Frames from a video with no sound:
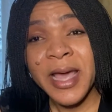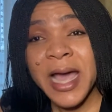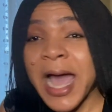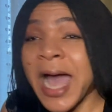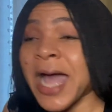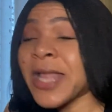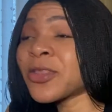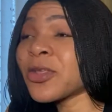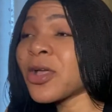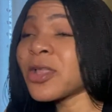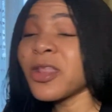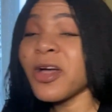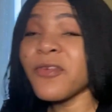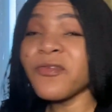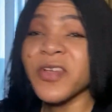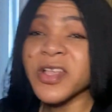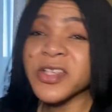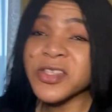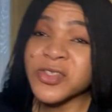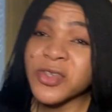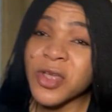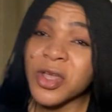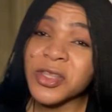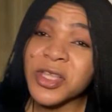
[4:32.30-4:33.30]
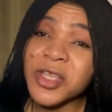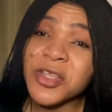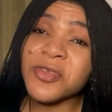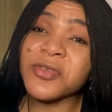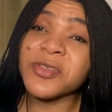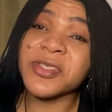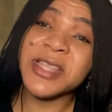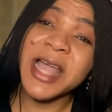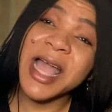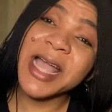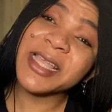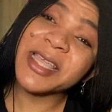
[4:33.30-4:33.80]
And all of a sudden you
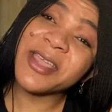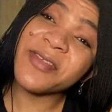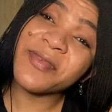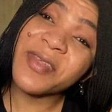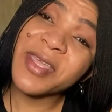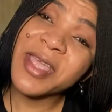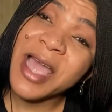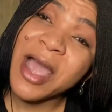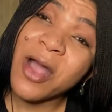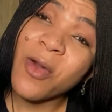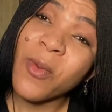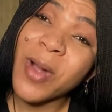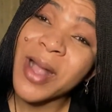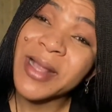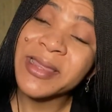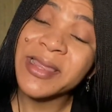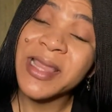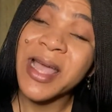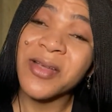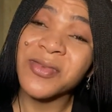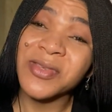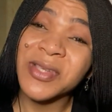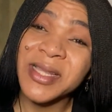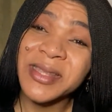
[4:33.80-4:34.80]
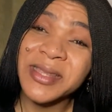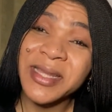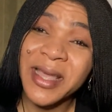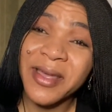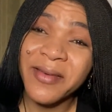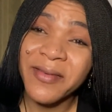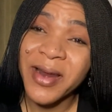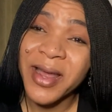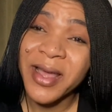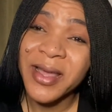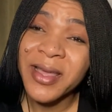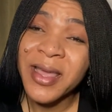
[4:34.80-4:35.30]
start giving her 1,000
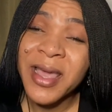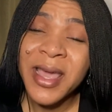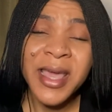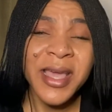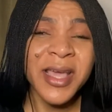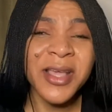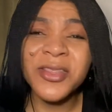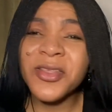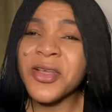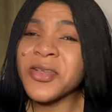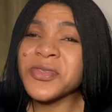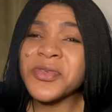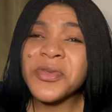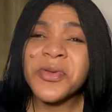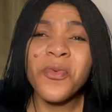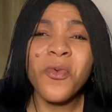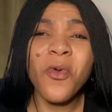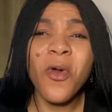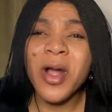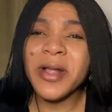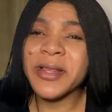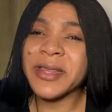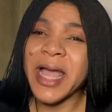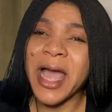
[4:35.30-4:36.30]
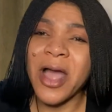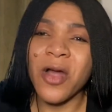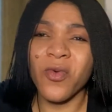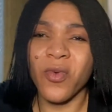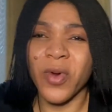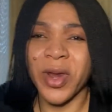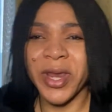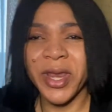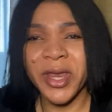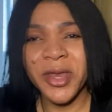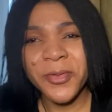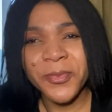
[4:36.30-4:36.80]
naira. It doesn't work that
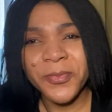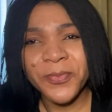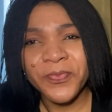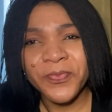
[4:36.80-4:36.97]
way.